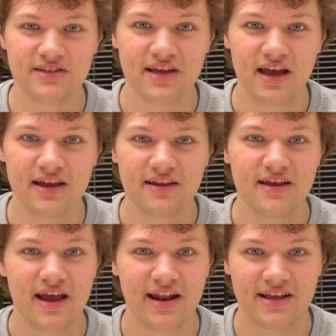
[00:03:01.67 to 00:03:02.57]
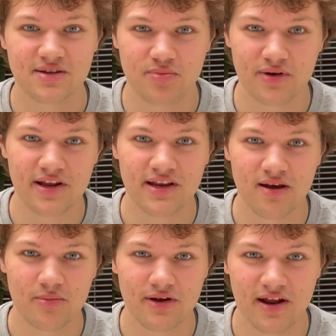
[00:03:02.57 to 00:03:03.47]
set. It has a Brady
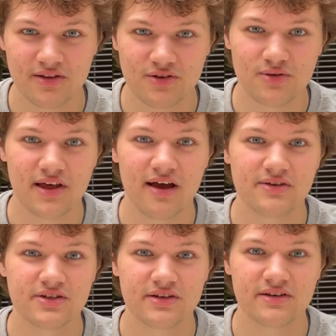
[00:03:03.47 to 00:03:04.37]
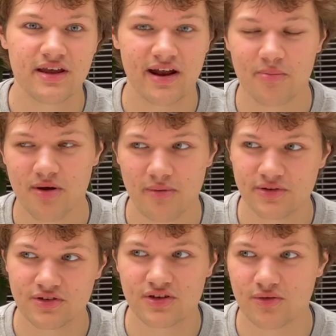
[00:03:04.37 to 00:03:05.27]
numbered out of 2000, and I'm probably
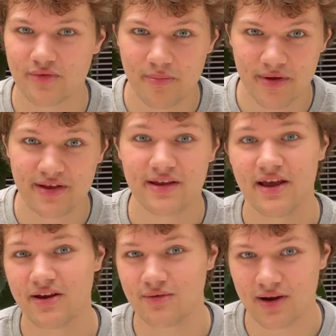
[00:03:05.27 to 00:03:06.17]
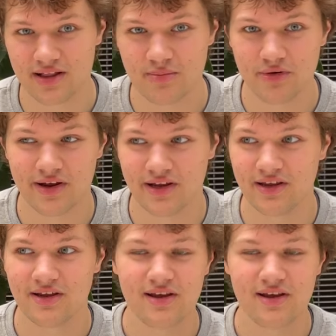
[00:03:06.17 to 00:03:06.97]
just gonna rip it and grade the Brady.